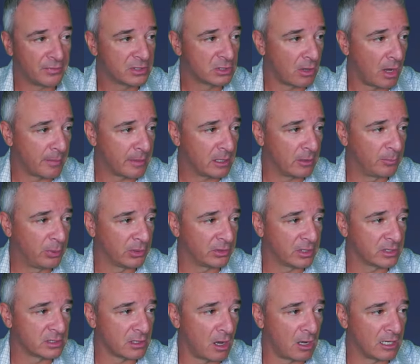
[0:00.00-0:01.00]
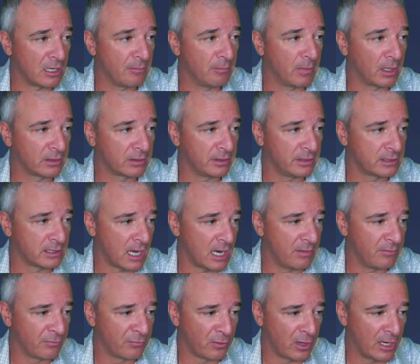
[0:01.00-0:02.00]
So I'm going to put this on a monthly
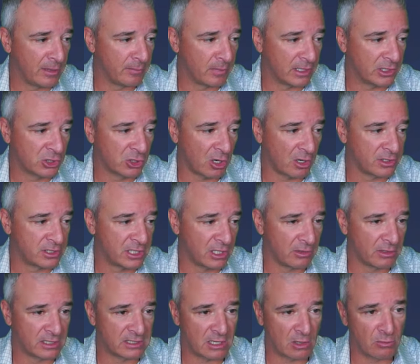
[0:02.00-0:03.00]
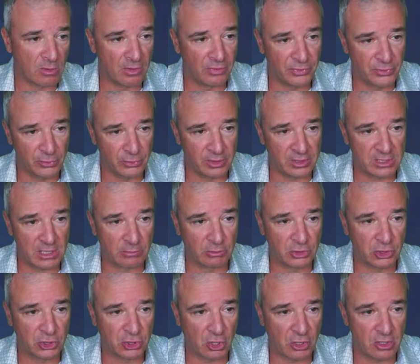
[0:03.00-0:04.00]
time frame, my charts here, and as I run through these, I will
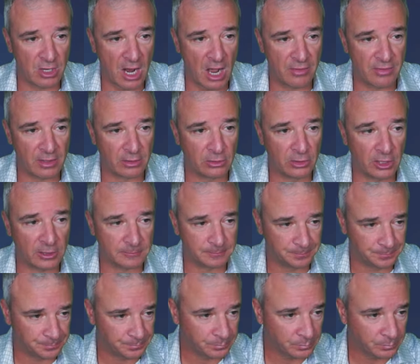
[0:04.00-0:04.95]
show you how they look